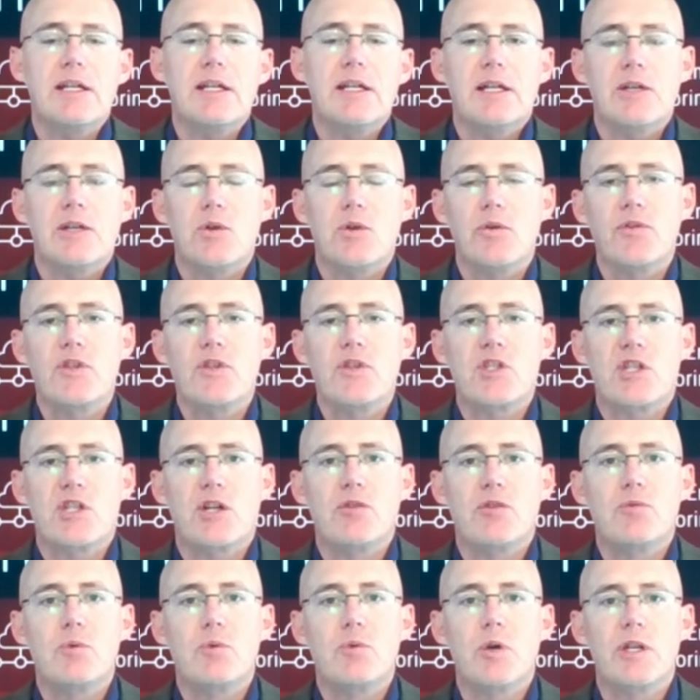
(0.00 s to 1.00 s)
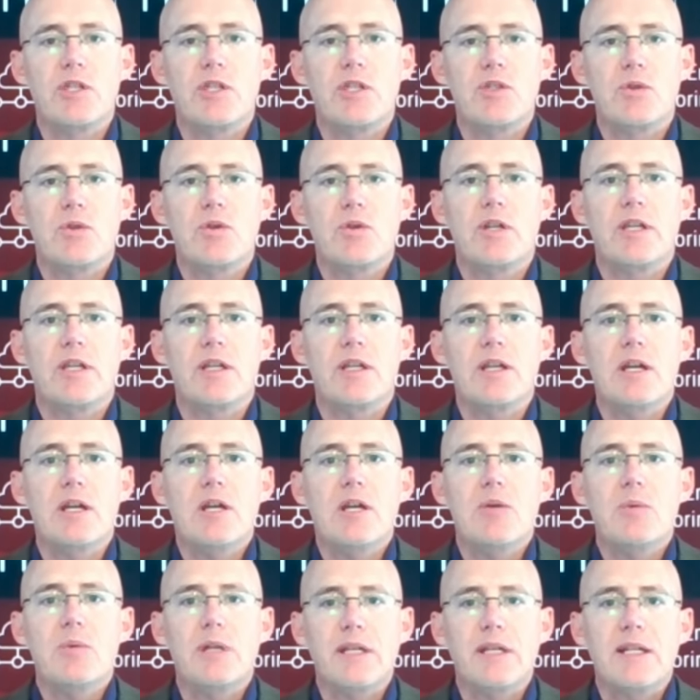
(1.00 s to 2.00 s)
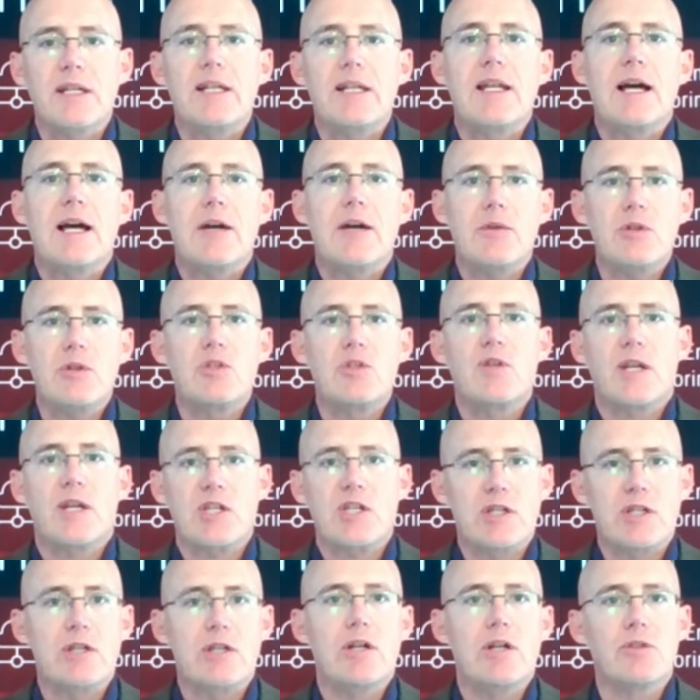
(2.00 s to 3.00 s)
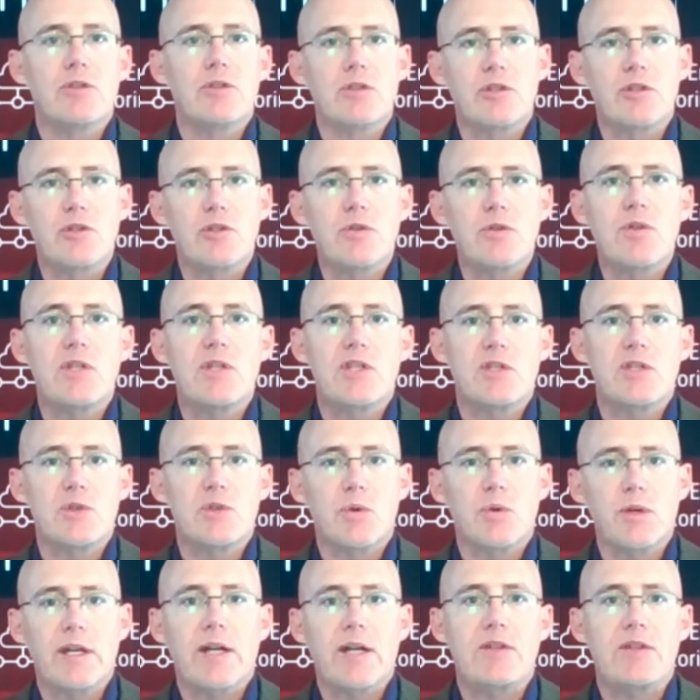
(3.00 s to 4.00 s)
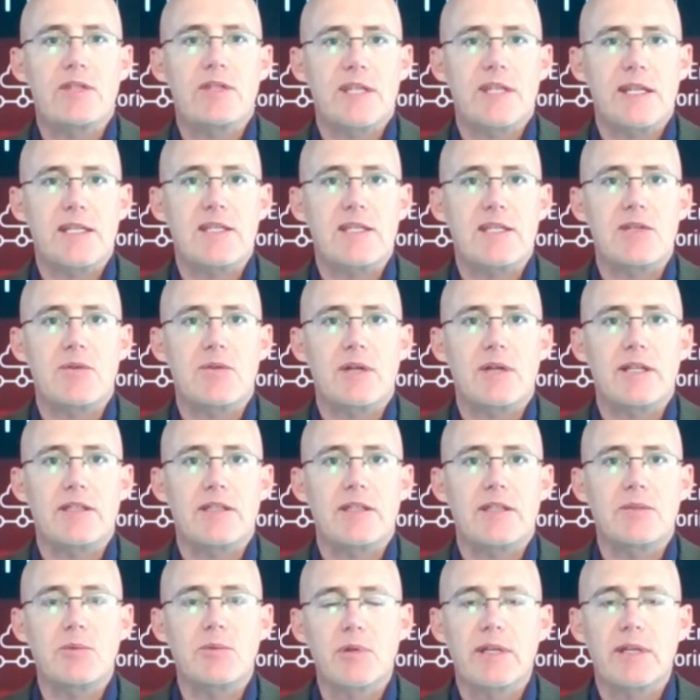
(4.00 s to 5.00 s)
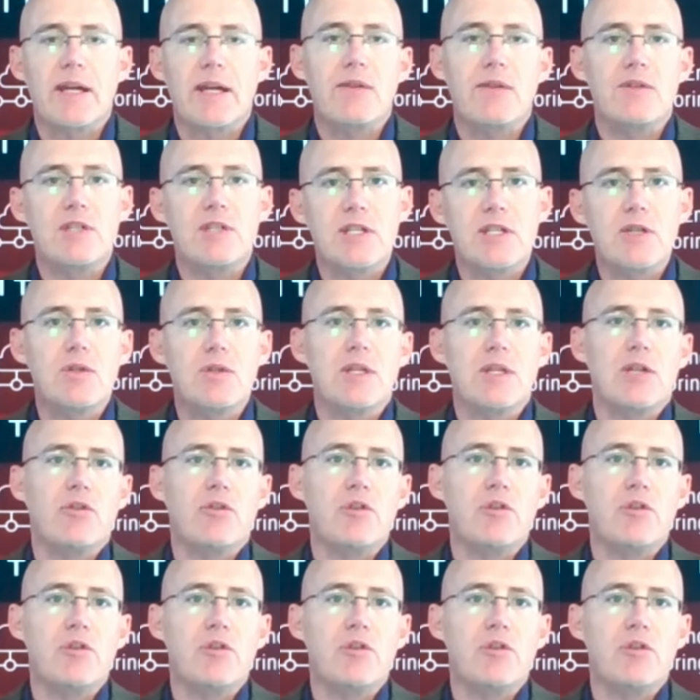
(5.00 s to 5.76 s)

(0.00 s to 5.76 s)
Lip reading: off-the-shelf walkie-talkie, we can allow you to actually go and do this talk out test, right? And we'll guarantee you that if you